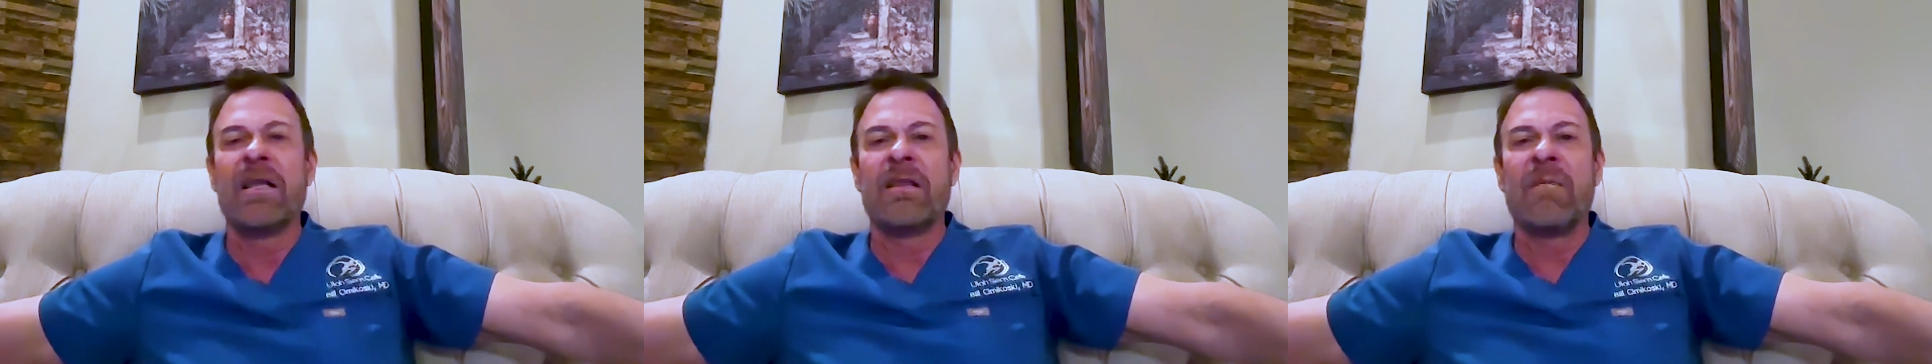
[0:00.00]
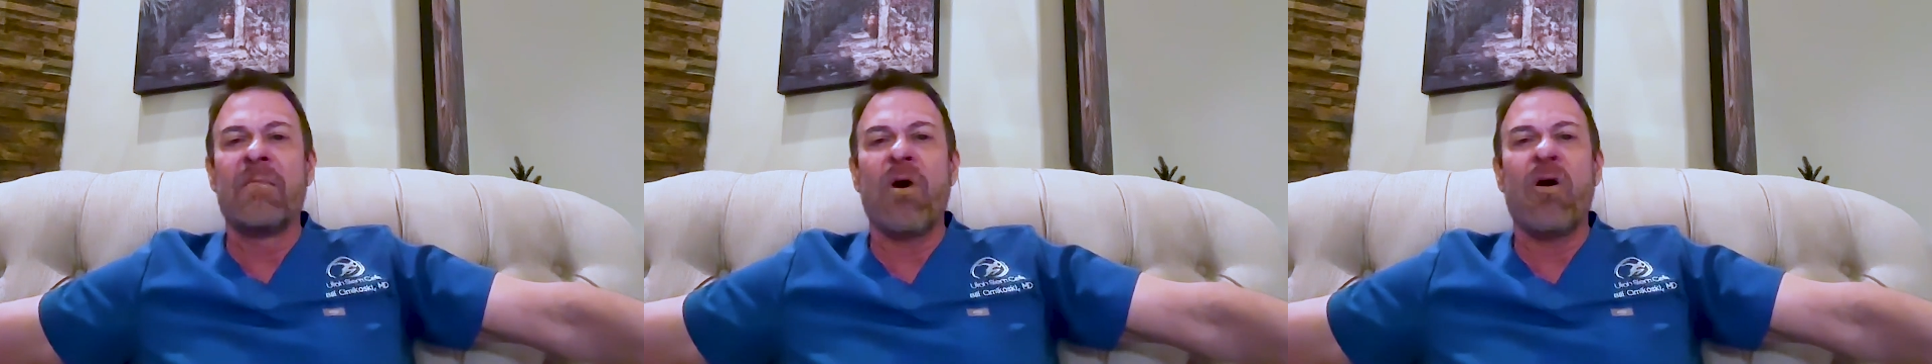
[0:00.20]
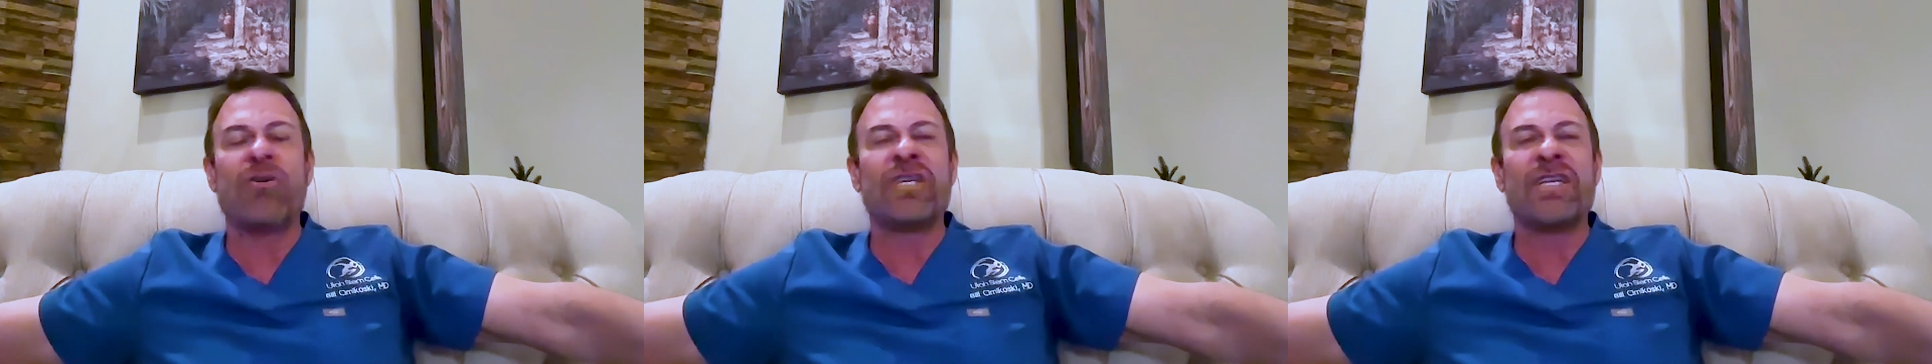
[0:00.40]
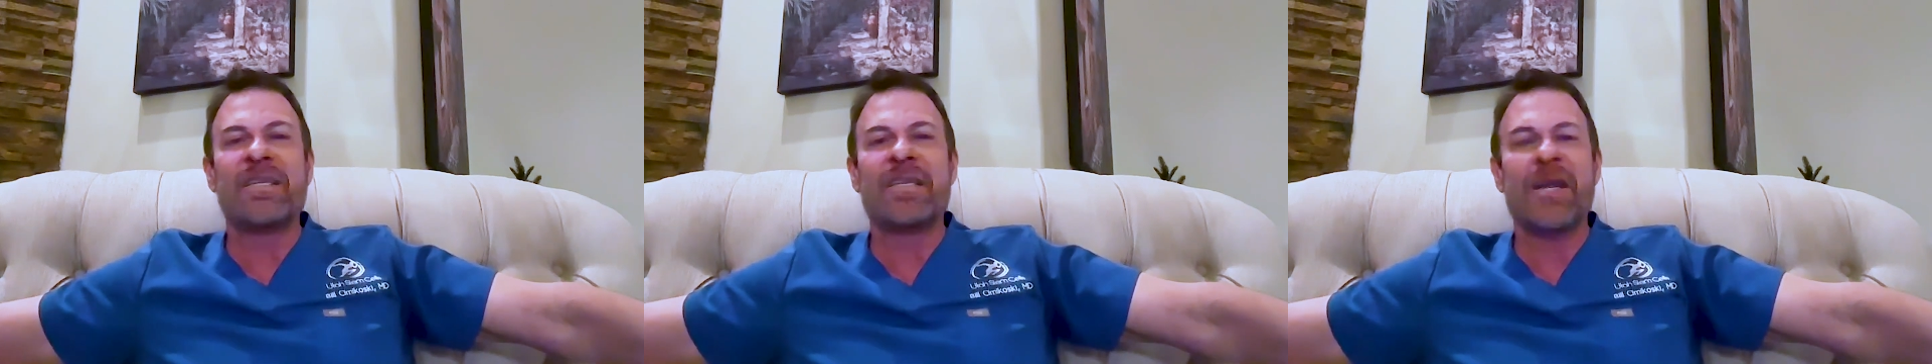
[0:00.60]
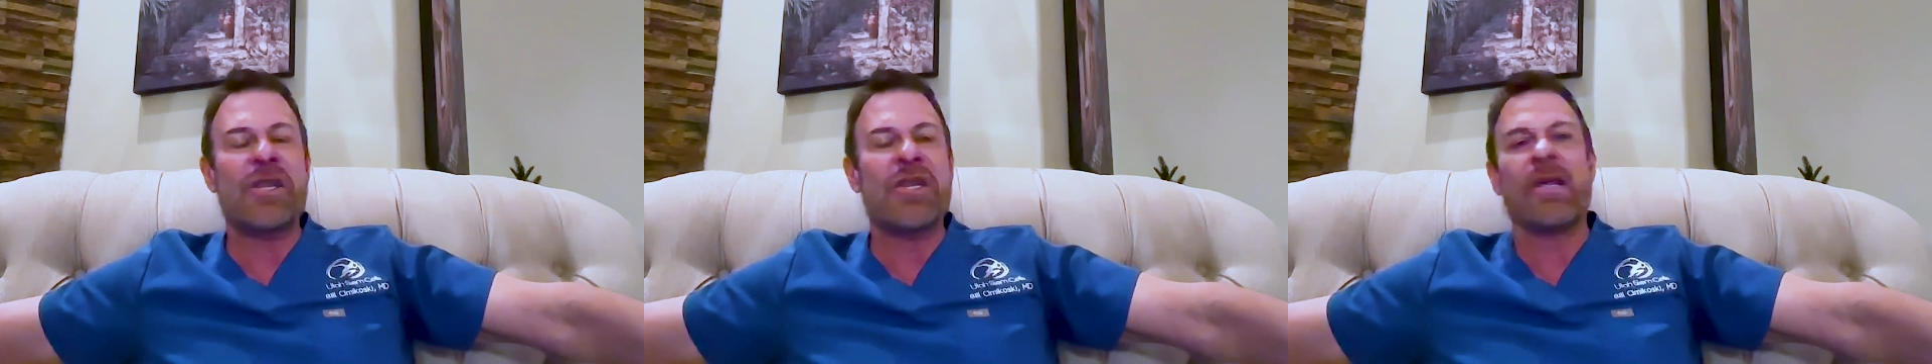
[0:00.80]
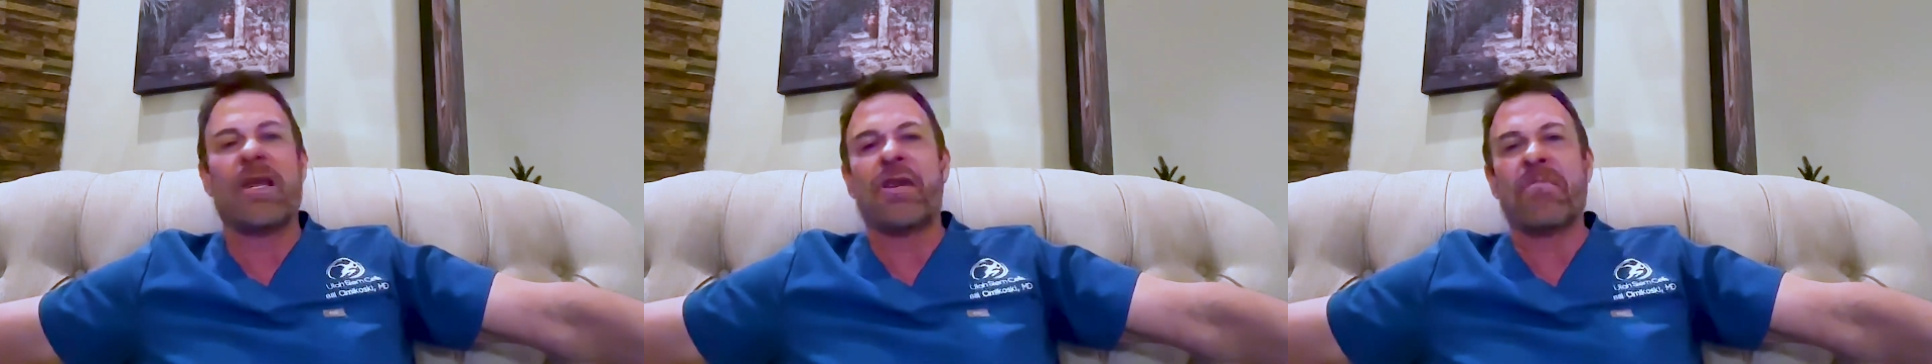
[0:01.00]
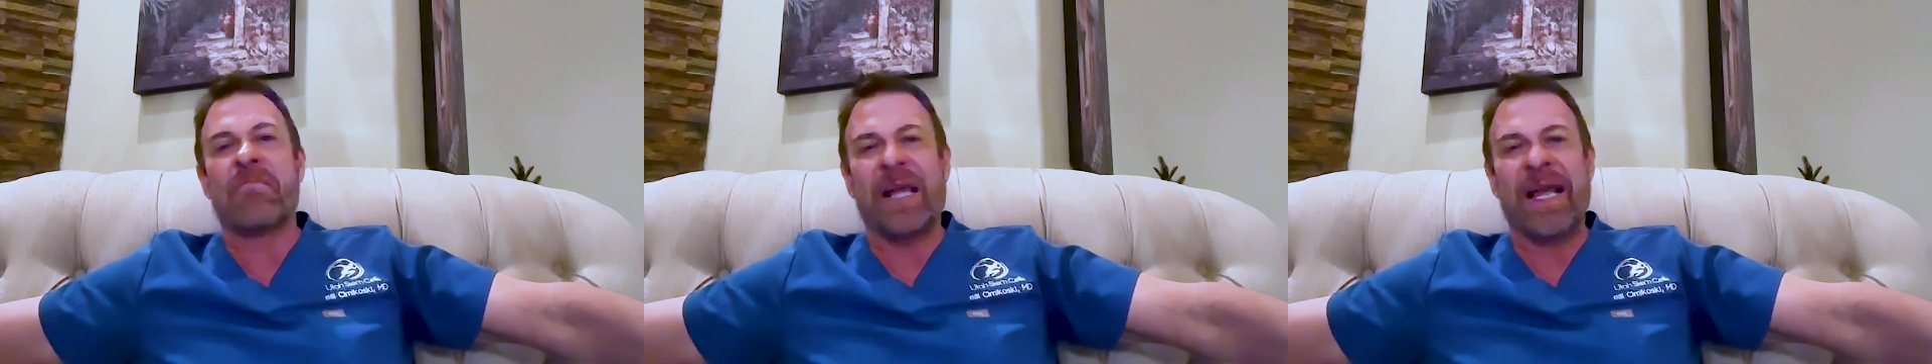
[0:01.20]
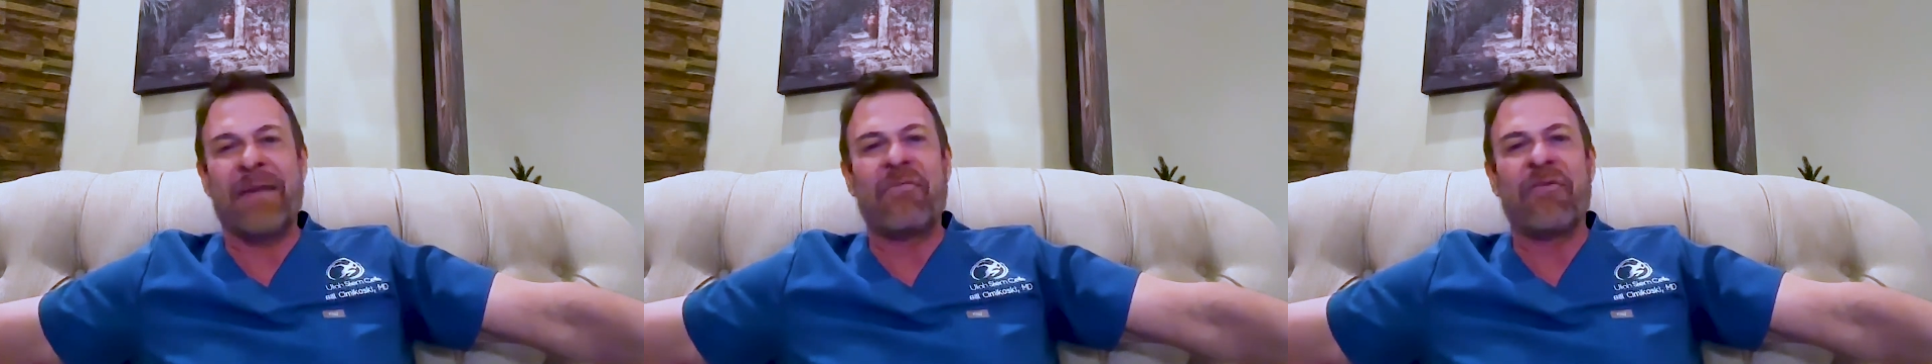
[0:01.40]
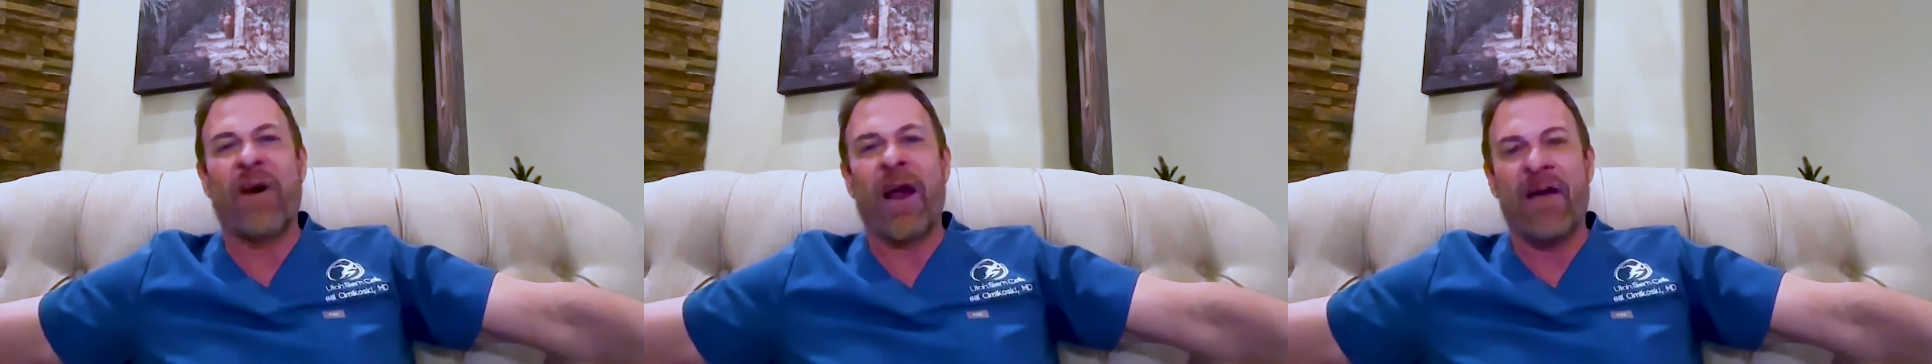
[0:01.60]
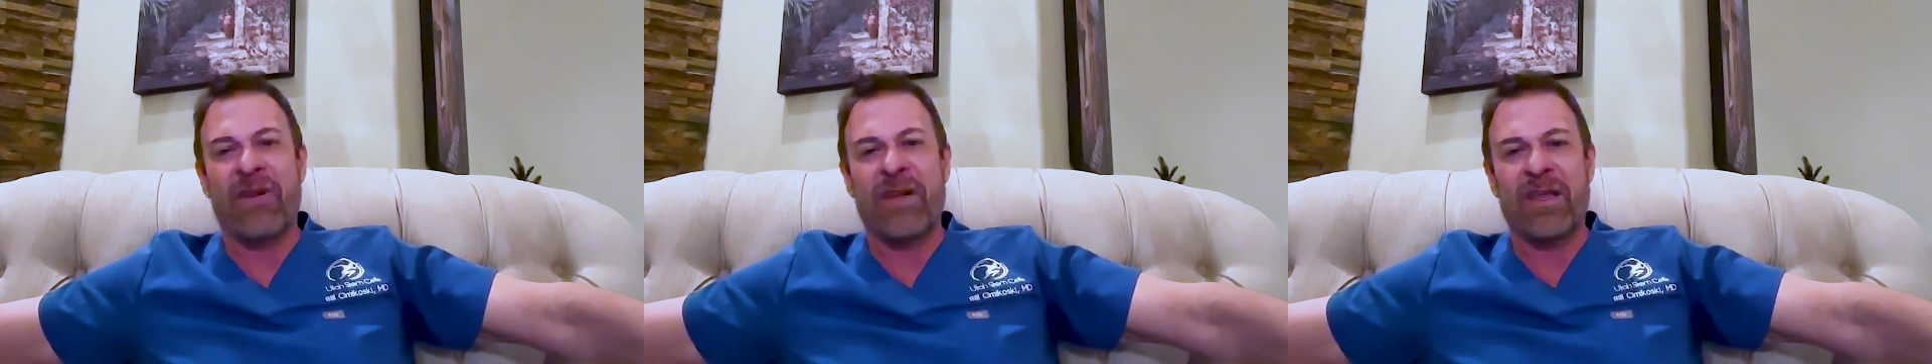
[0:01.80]
The bulging disc gets blamed for
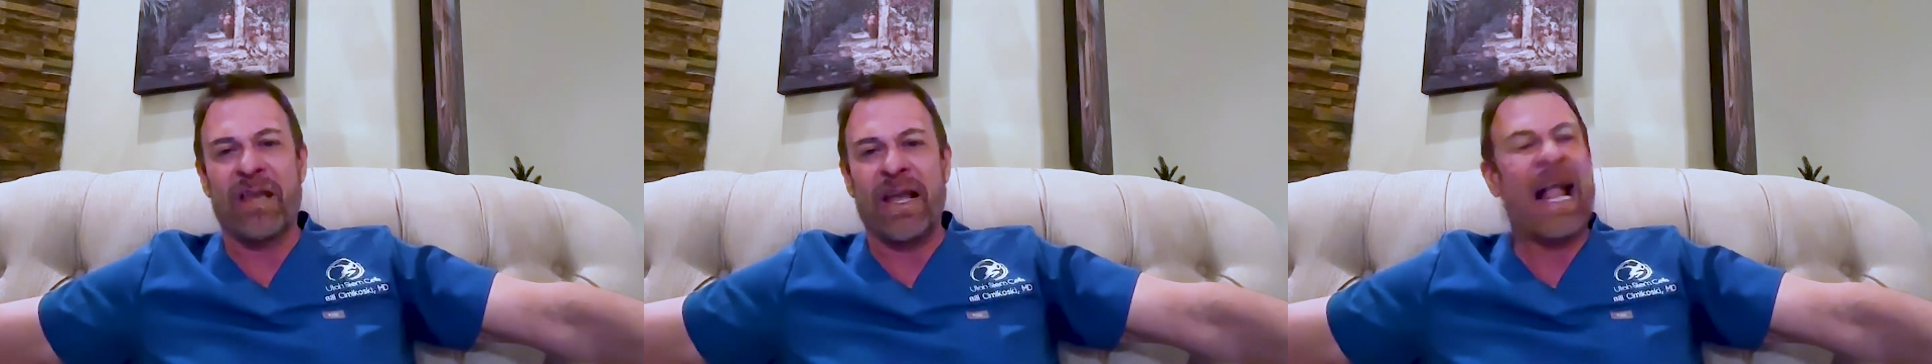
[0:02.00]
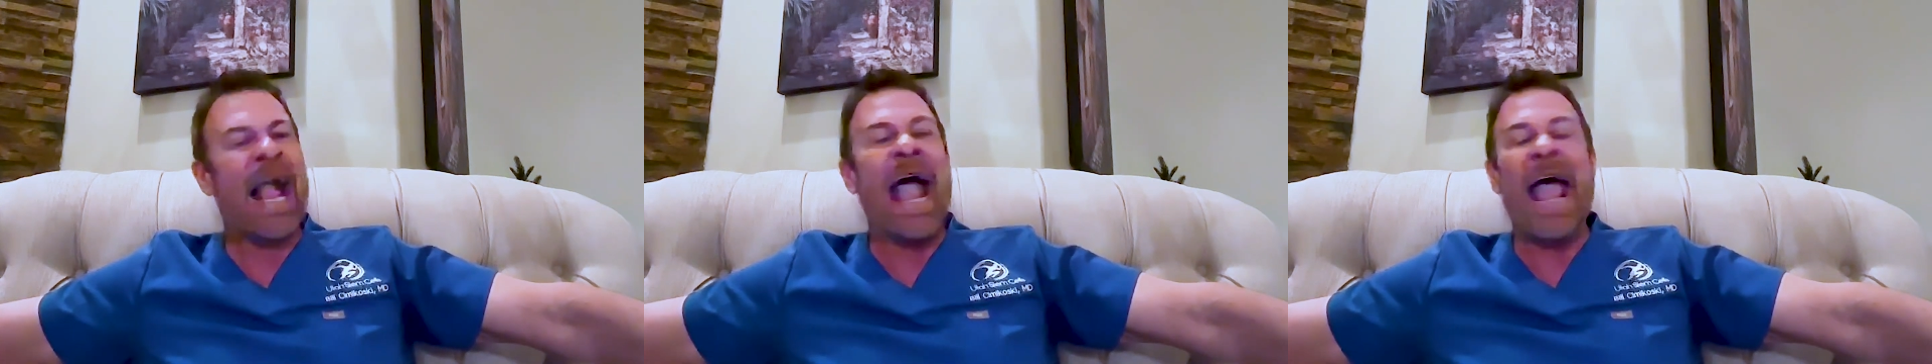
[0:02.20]
everything.